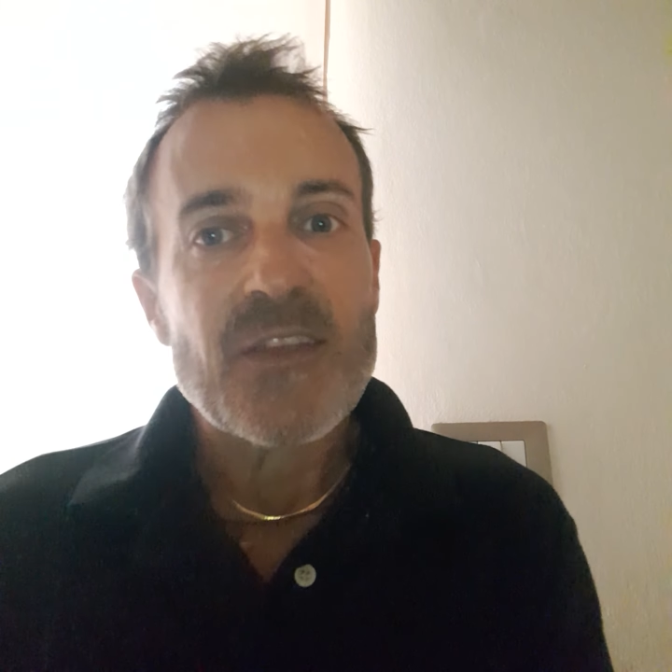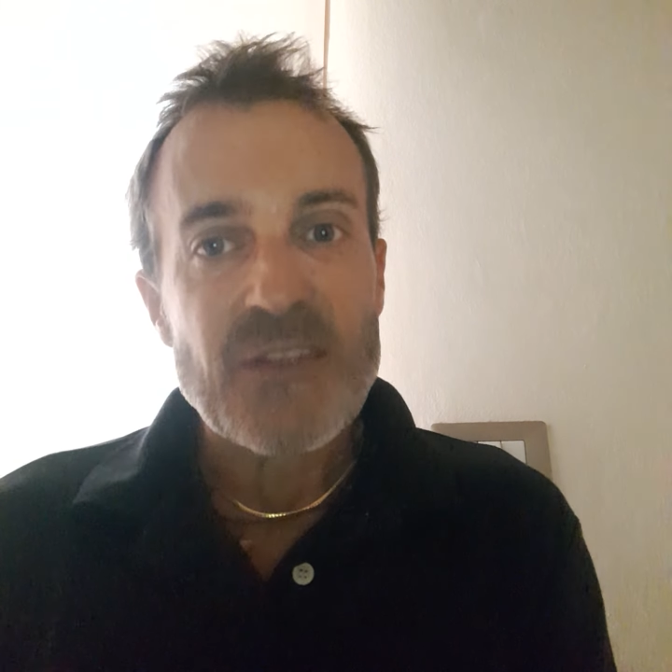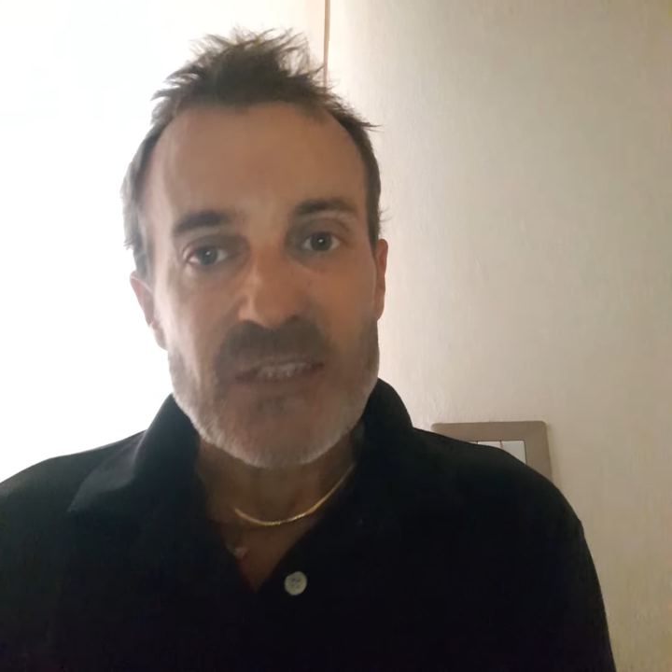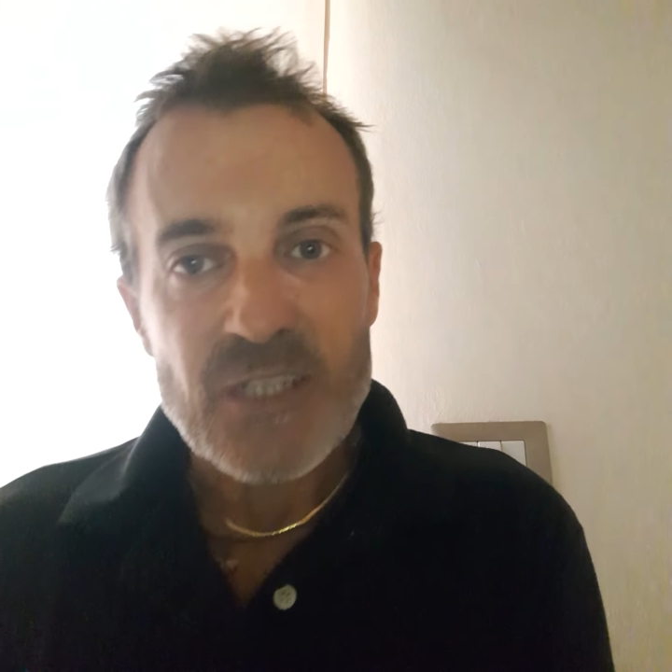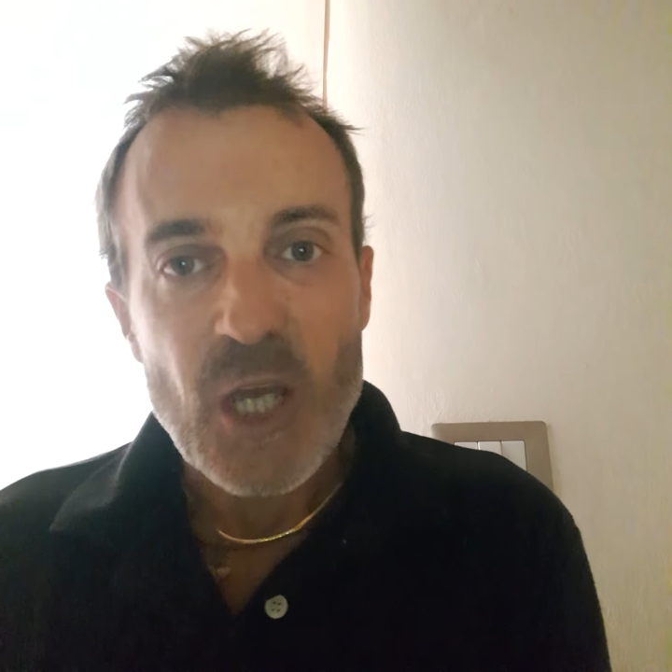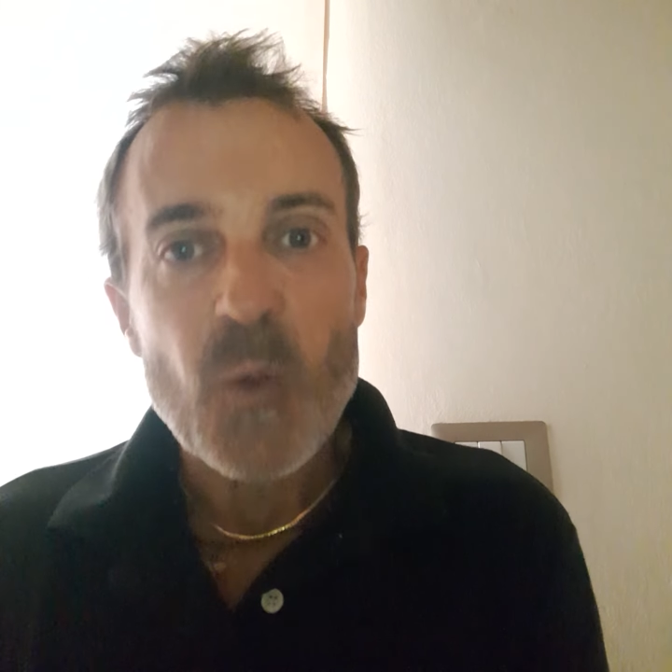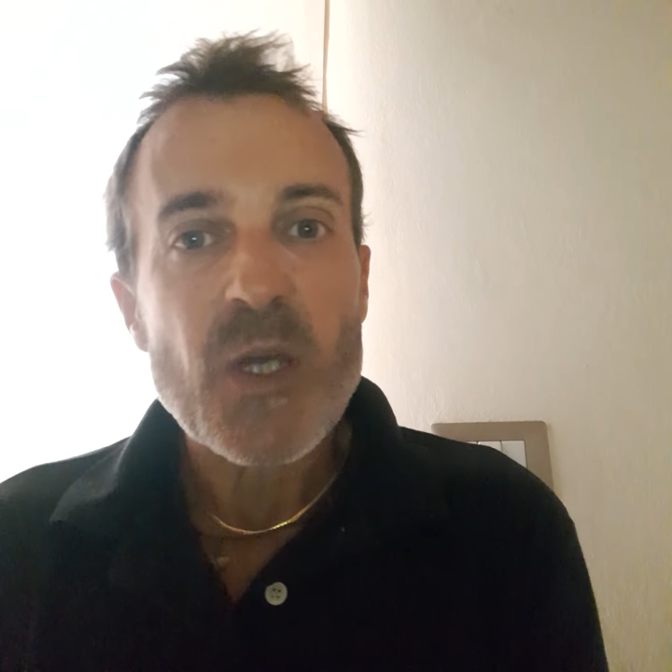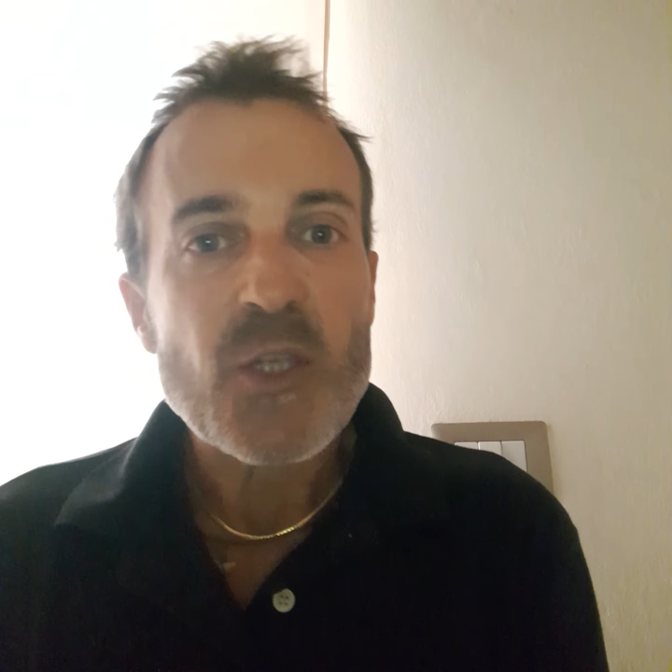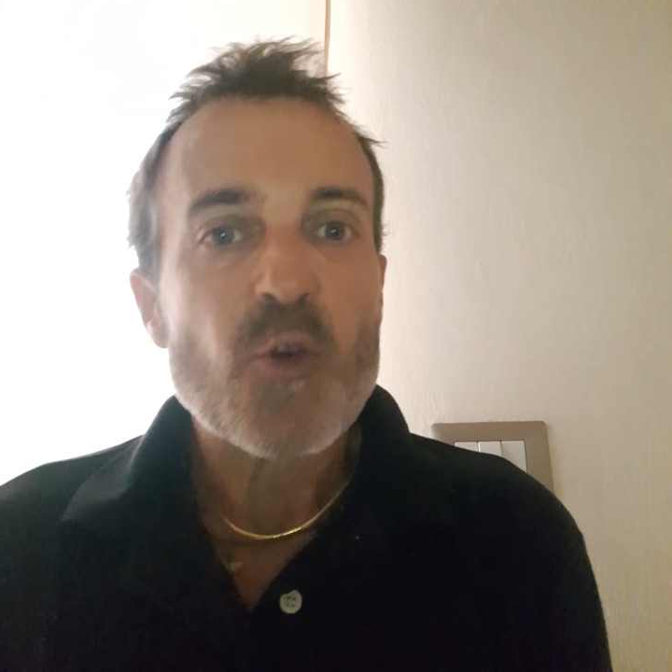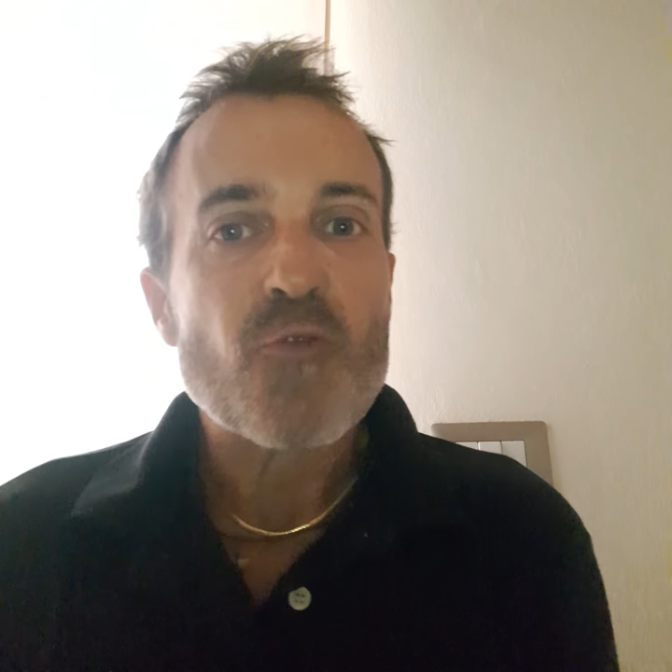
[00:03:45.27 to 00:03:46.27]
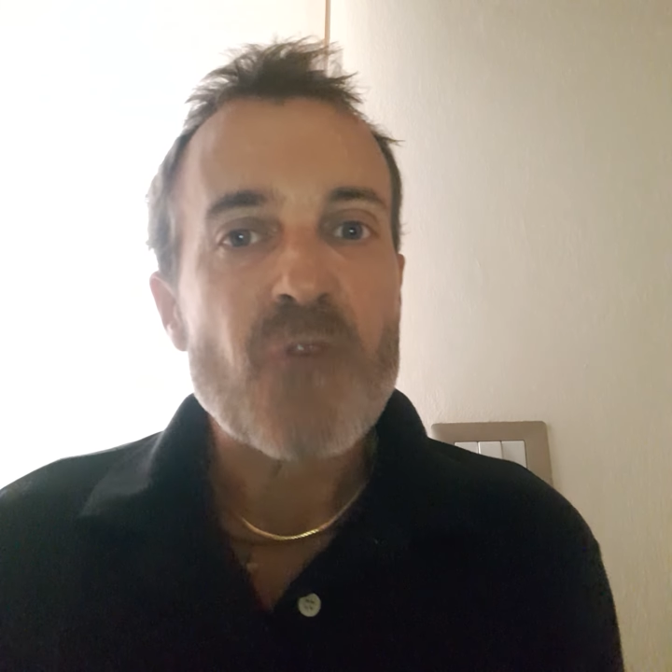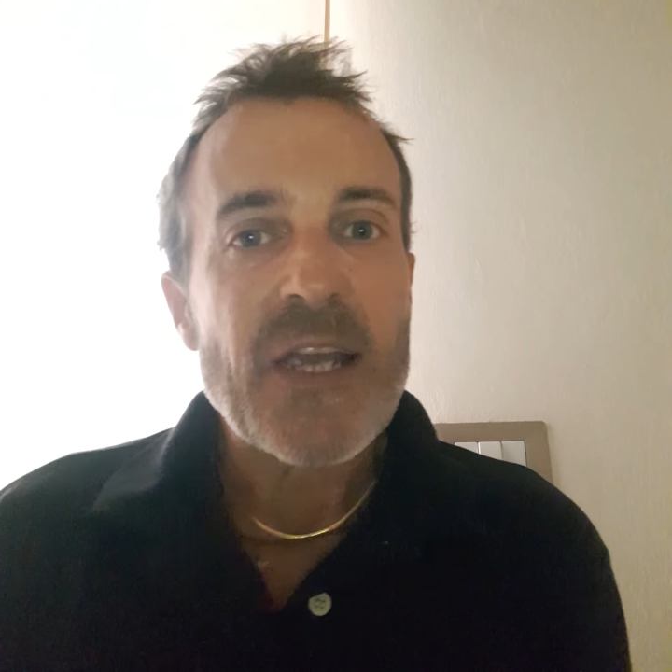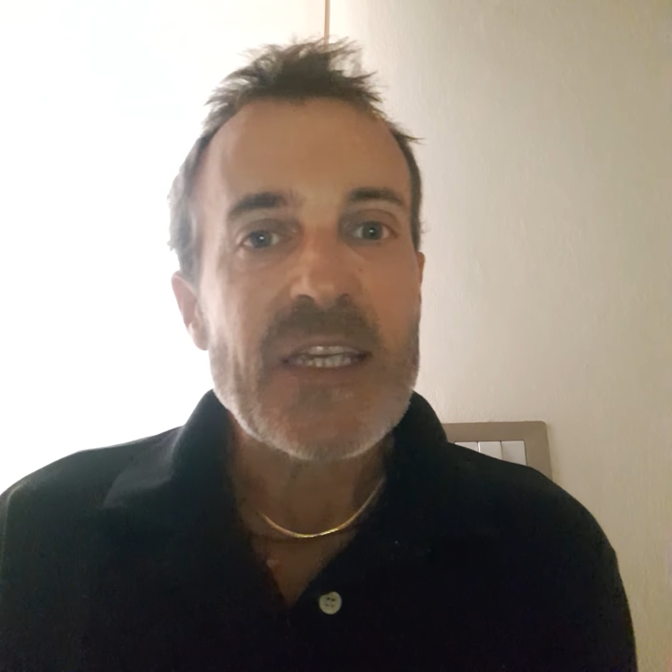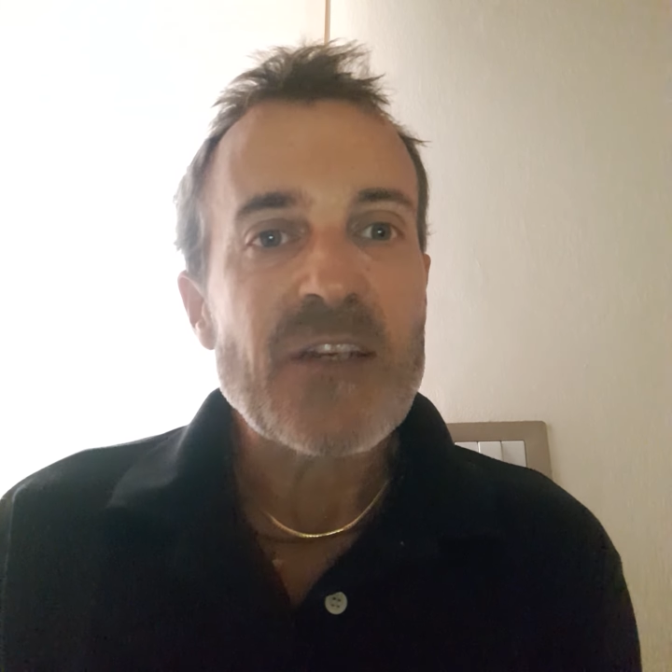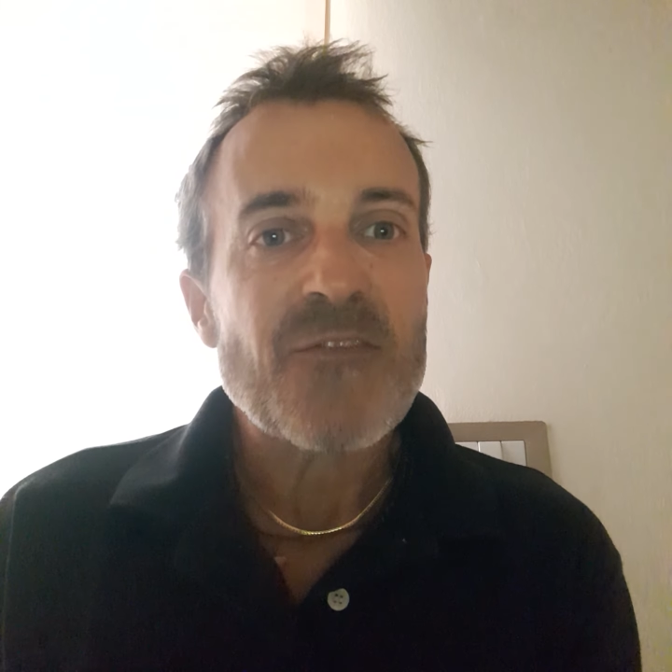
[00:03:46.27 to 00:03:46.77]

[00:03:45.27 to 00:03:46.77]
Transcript: the slower your rate